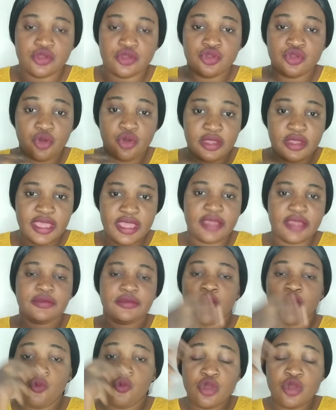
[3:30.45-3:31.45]
Okay?
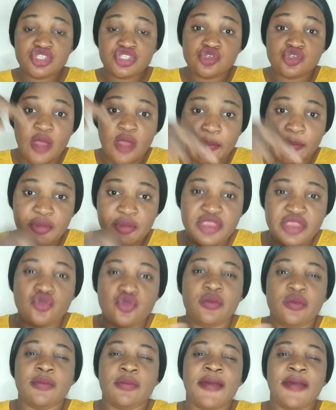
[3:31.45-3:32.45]
Once you are praying,
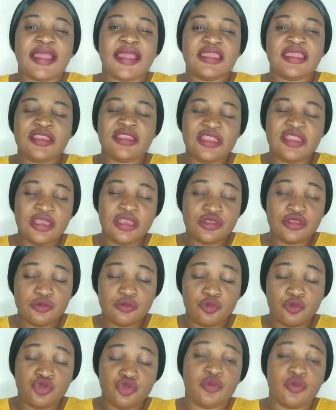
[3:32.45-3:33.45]

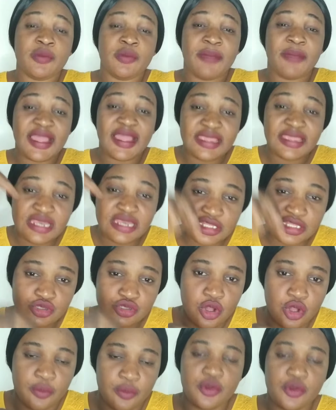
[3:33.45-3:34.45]
you'll be backing it
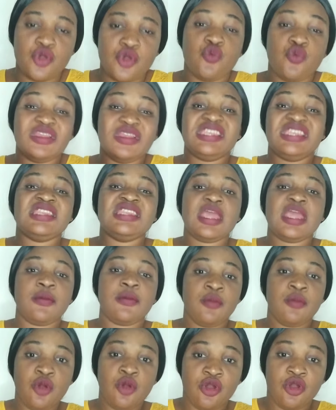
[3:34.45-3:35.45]
up with the
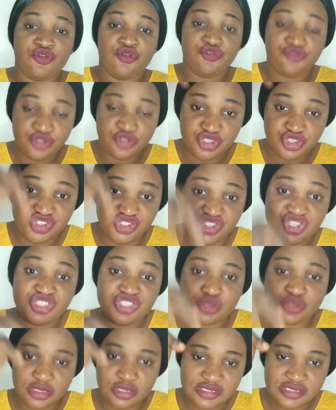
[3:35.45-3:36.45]
name of
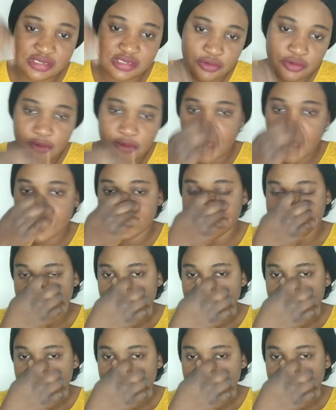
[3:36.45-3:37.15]
Jesus Christ.